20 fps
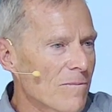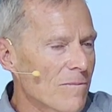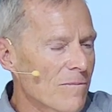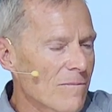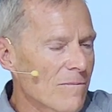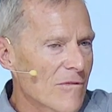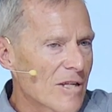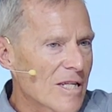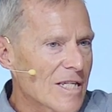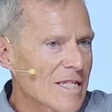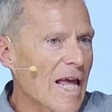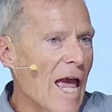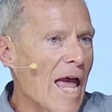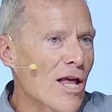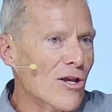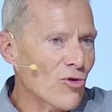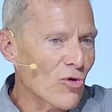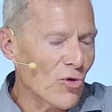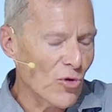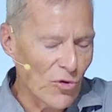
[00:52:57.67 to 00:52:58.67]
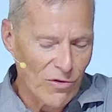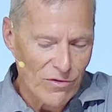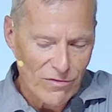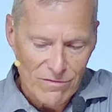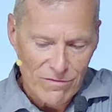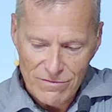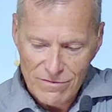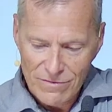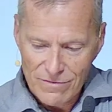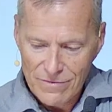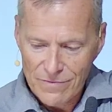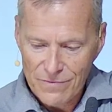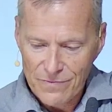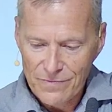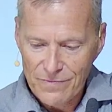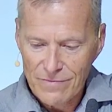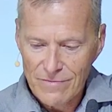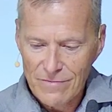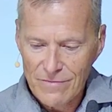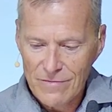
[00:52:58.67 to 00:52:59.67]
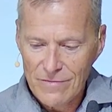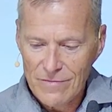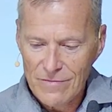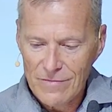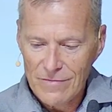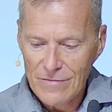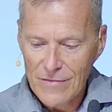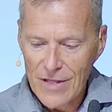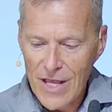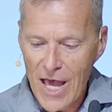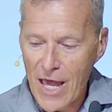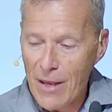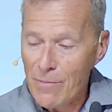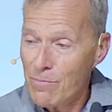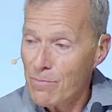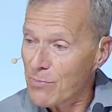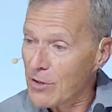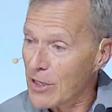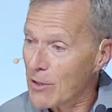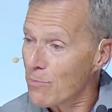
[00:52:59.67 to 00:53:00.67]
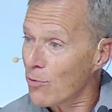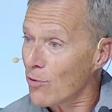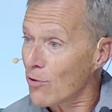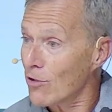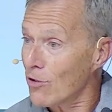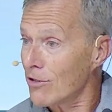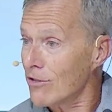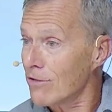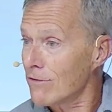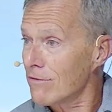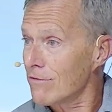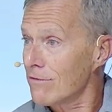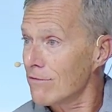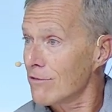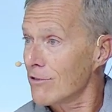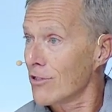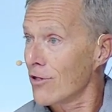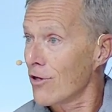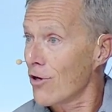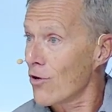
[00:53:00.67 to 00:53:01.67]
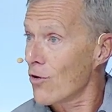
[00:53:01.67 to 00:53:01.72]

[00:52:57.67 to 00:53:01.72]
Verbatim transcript: Scandal. And people, you know,